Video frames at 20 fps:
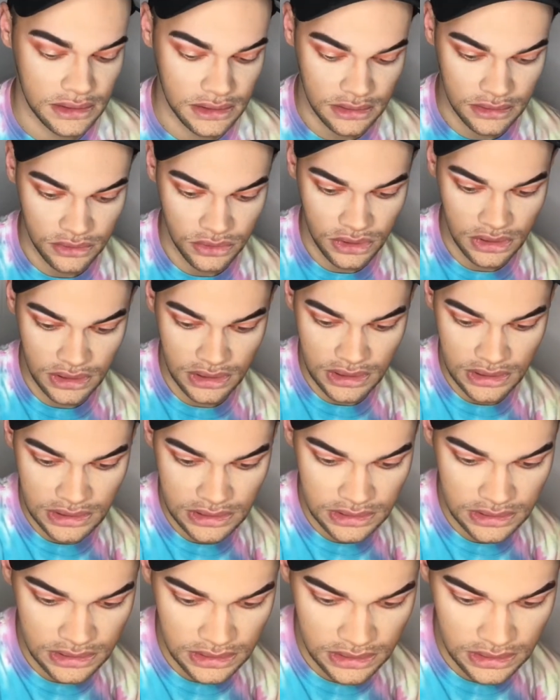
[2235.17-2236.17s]
you can
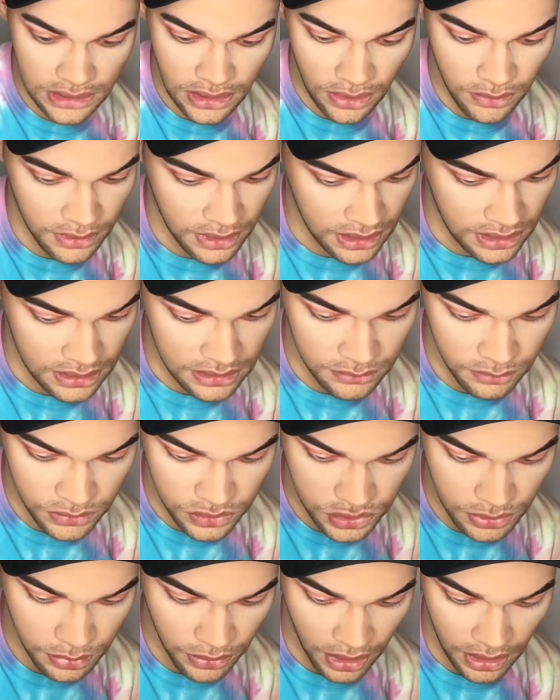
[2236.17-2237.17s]
easily go in with
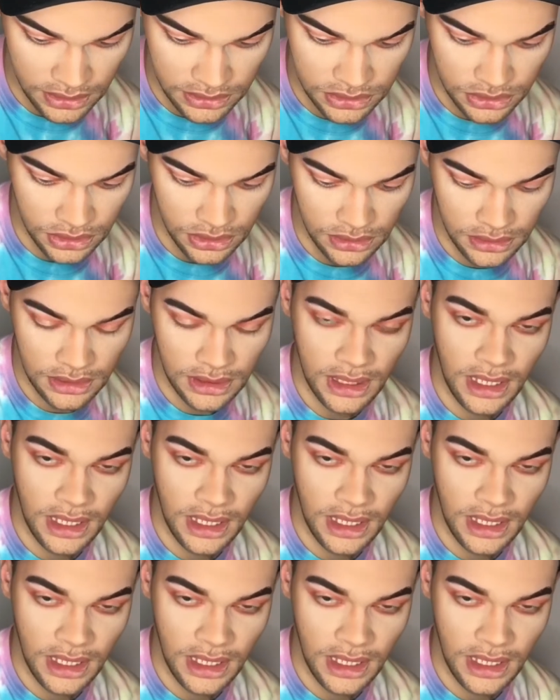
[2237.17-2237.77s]
your bronzer.